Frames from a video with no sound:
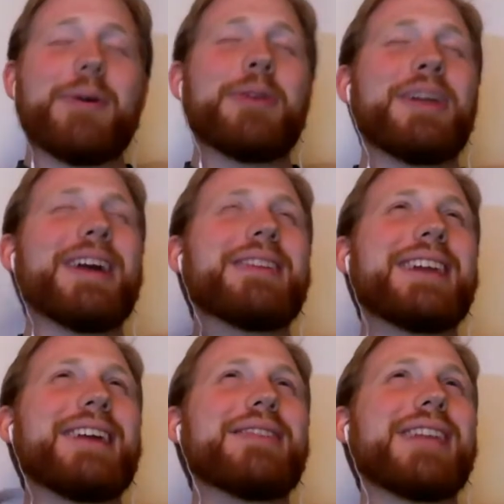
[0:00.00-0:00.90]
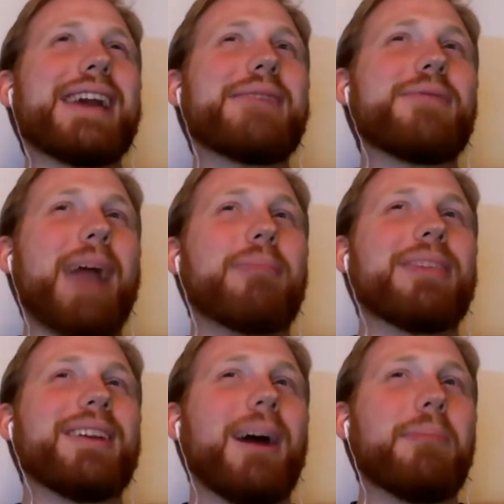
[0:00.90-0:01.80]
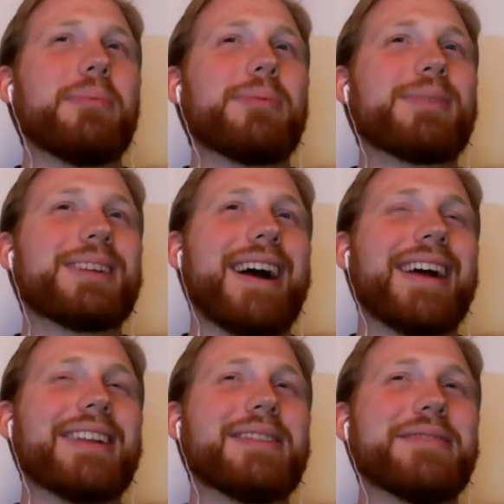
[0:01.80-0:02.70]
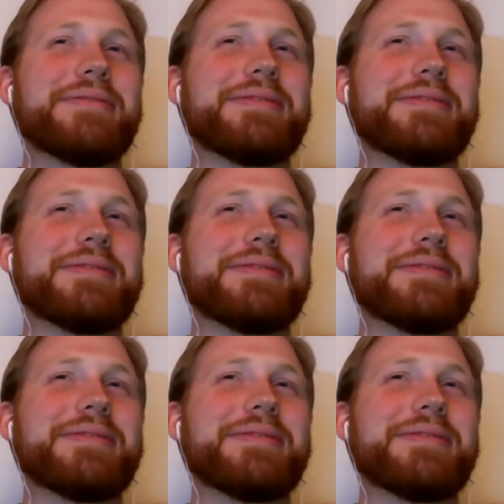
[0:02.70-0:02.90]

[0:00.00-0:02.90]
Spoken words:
well, they wrapped it up, kind of.